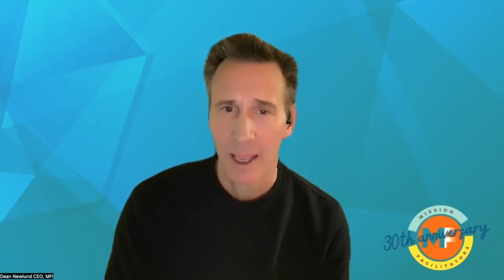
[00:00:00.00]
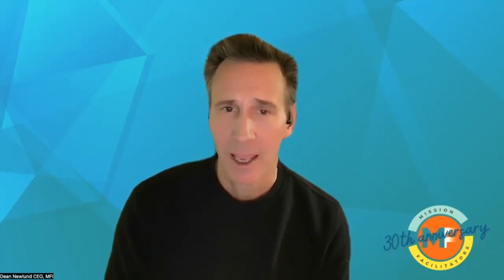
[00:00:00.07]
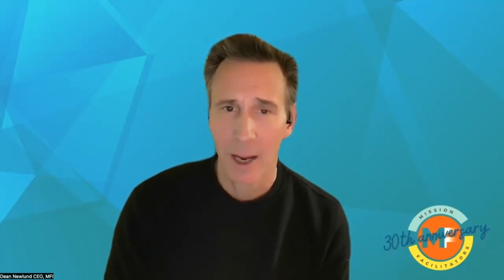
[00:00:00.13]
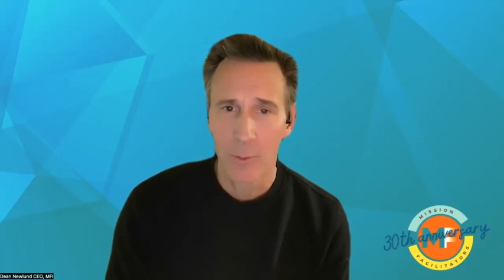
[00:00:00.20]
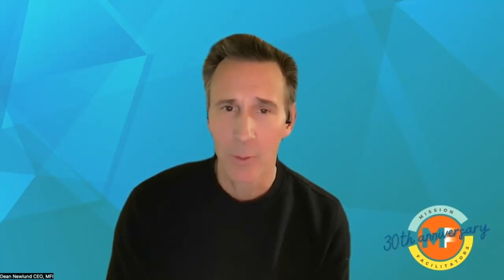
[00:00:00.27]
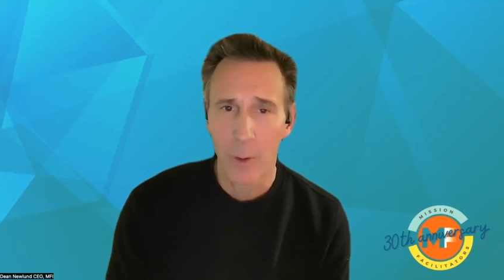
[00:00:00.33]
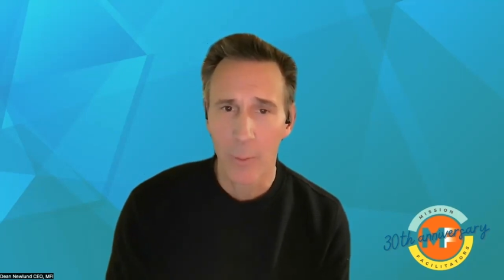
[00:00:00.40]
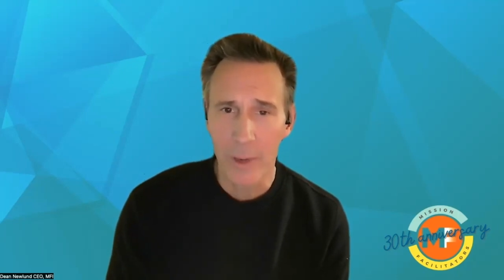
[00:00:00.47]

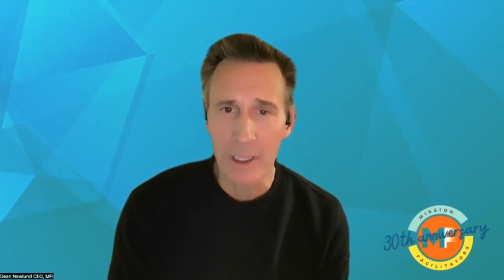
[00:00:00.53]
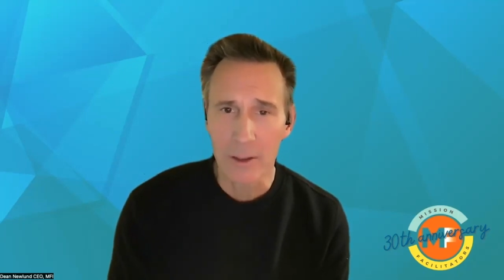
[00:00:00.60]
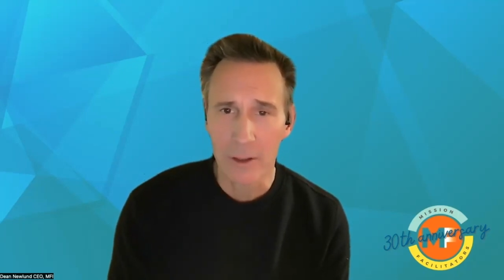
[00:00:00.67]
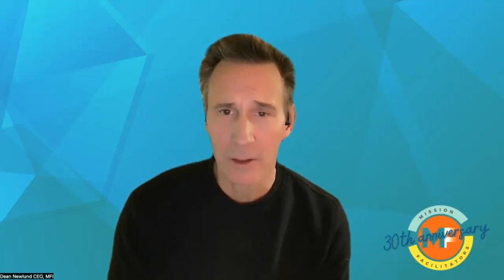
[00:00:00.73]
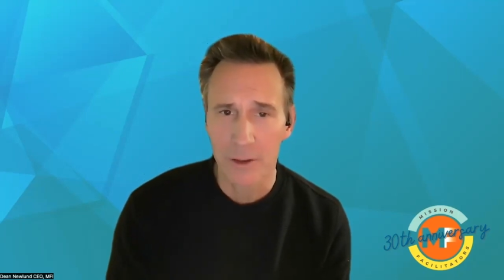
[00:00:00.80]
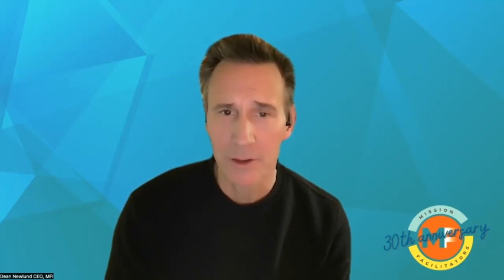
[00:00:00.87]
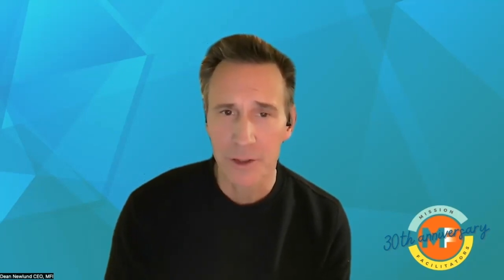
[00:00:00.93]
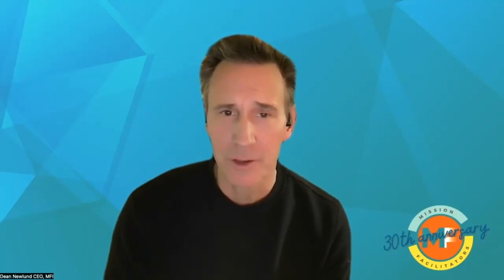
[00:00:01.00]
and what we
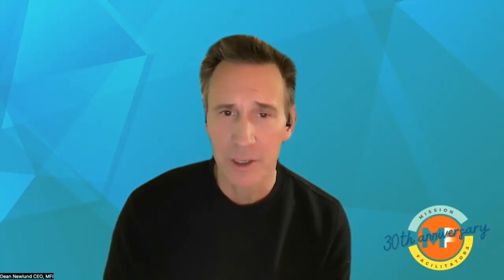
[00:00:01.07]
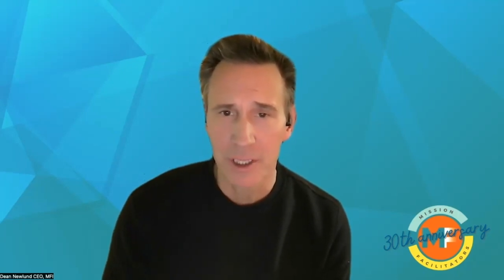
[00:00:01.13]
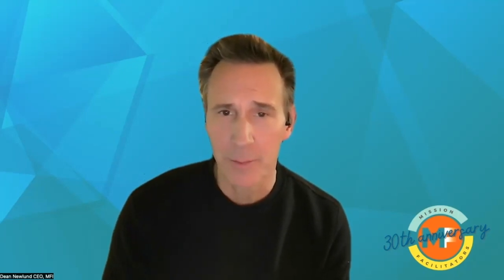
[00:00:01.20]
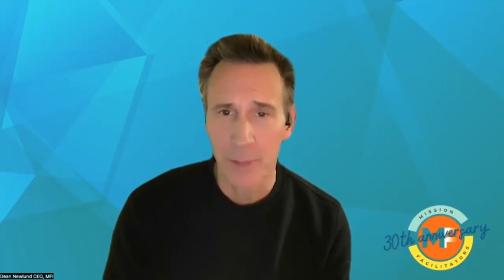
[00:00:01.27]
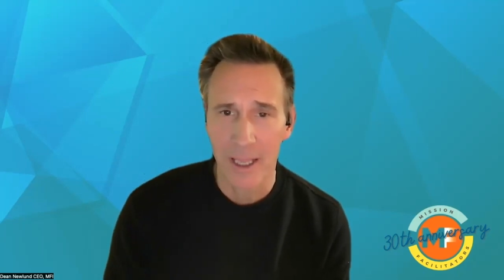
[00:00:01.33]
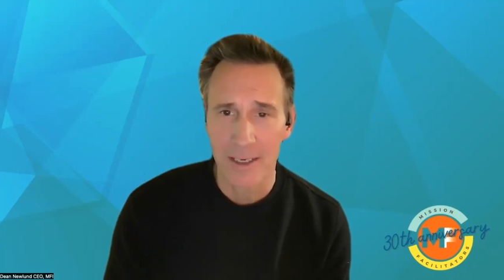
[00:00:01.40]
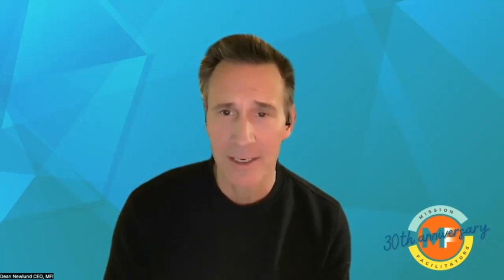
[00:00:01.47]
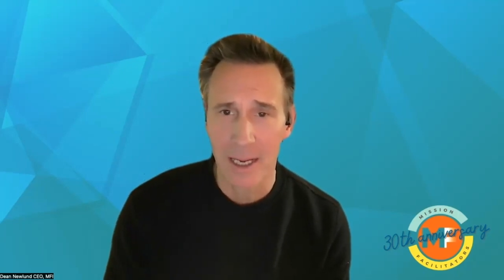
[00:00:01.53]
learned during the
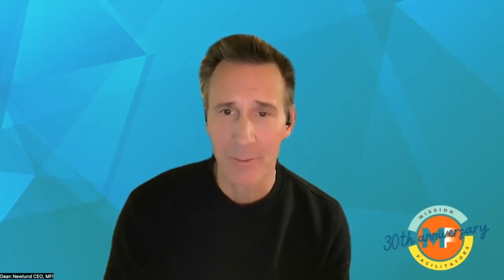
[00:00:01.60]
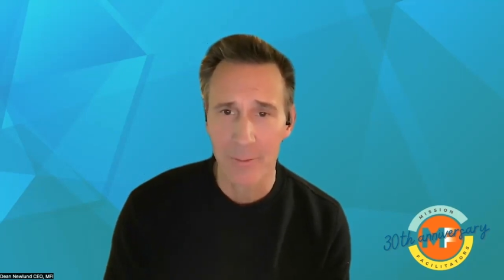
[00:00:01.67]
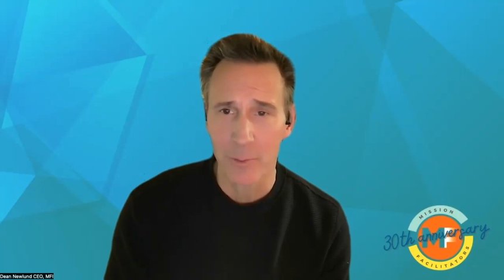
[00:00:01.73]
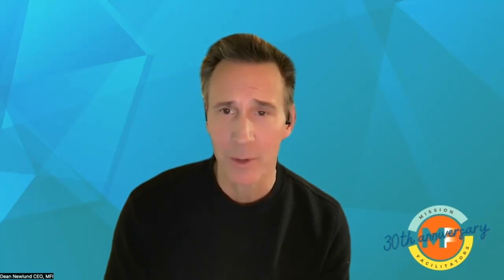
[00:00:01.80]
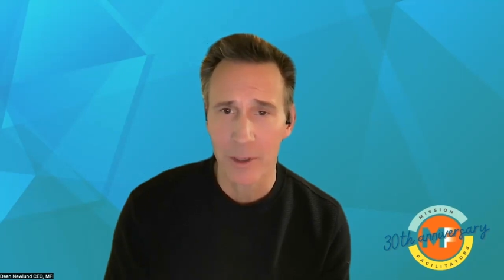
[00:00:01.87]
pandemic